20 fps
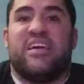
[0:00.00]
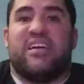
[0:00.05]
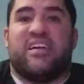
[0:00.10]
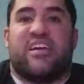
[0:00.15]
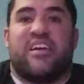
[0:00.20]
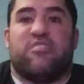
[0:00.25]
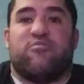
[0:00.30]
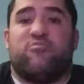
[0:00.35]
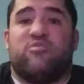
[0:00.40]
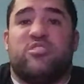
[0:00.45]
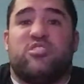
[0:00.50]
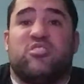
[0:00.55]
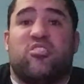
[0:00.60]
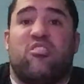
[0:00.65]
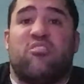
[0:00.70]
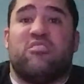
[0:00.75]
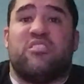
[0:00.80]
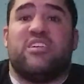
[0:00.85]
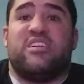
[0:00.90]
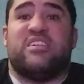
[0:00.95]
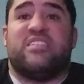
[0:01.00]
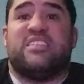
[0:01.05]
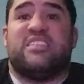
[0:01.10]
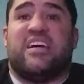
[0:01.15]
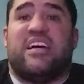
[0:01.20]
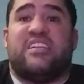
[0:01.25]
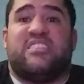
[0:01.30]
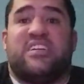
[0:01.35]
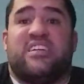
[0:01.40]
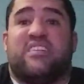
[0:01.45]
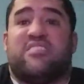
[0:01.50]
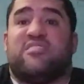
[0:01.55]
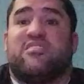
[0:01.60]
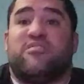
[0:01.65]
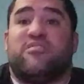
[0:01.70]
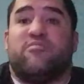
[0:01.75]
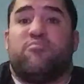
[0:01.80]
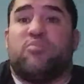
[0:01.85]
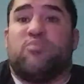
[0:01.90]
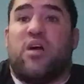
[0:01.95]
can result in
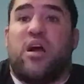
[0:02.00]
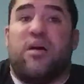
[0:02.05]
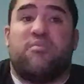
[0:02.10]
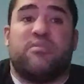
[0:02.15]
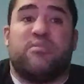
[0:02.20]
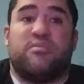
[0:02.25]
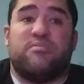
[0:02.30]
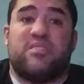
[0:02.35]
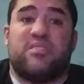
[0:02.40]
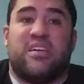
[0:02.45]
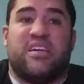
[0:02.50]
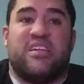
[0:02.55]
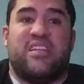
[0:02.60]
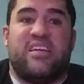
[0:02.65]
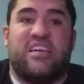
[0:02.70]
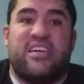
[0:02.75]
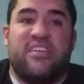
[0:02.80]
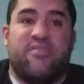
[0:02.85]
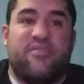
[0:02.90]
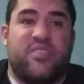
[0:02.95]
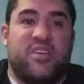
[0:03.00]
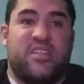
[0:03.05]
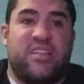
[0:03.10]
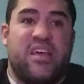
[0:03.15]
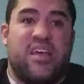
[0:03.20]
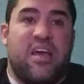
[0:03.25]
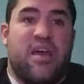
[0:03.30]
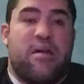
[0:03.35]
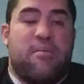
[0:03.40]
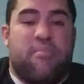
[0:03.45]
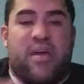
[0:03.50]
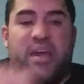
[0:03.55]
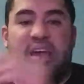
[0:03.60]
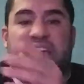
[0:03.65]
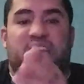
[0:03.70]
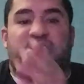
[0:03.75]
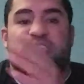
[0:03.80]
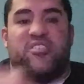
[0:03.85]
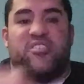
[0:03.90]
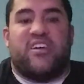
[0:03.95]
digestive problems and even
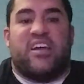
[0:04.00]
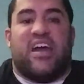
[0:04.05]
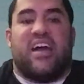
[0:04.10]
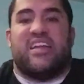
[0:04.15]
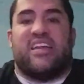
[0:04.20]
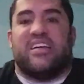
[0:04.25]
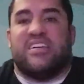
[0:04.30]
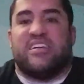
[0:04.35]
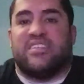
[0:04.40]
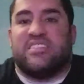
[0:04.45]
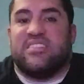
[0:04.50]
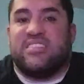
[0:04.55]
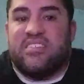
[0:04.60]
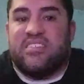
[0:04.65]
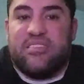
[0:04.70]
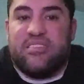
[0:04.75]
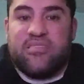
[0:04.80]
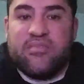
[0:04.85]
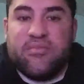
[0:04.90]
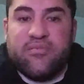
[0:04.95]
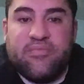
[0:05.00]
pancreatitis.